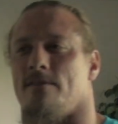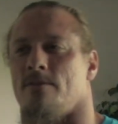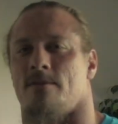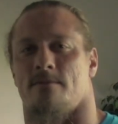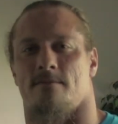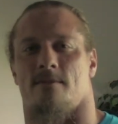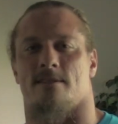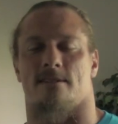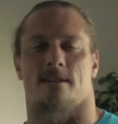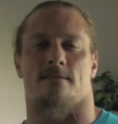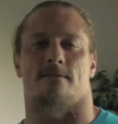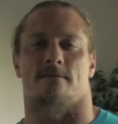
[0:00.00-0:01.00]
everyone wants to
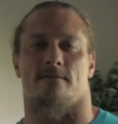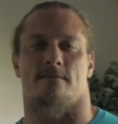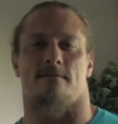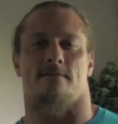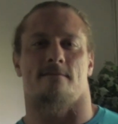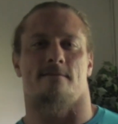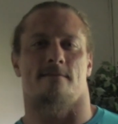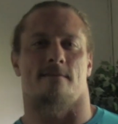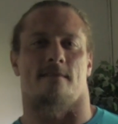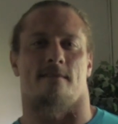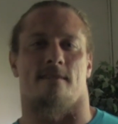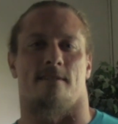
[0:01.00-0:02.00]
talk to you, and,
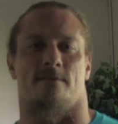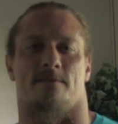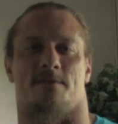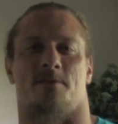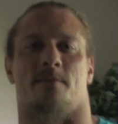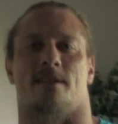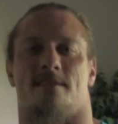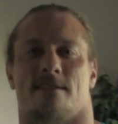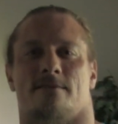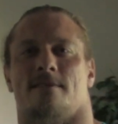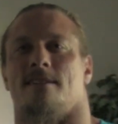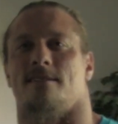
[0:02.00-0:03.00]
you know, for 2 minutes
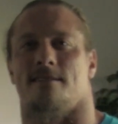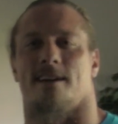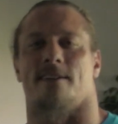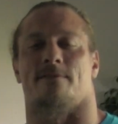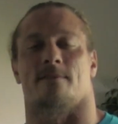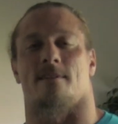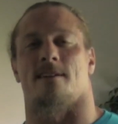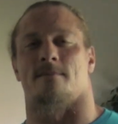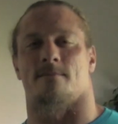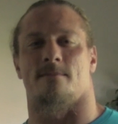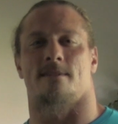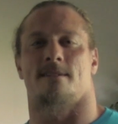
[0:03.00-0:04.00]
every day for
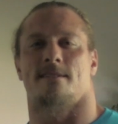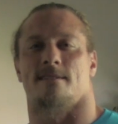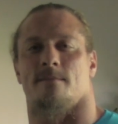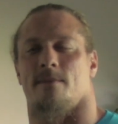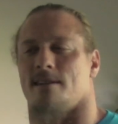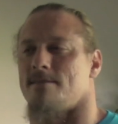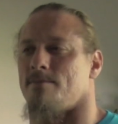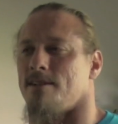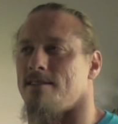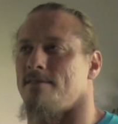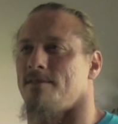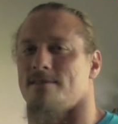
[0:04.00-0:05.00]
them, it makes a
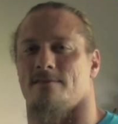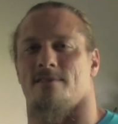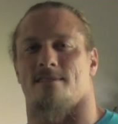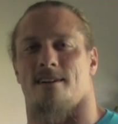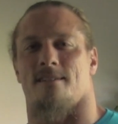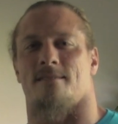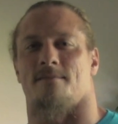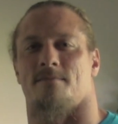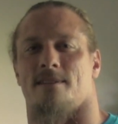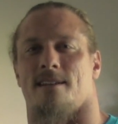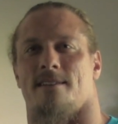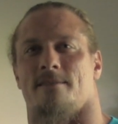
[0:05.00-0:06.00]
big difference if you talk to them,
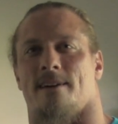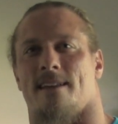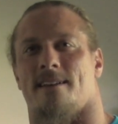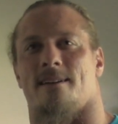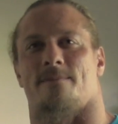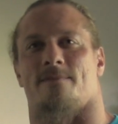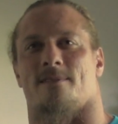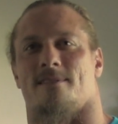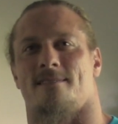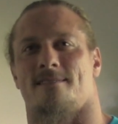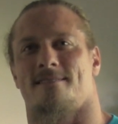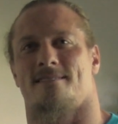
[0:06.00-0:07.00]
but then you add that up for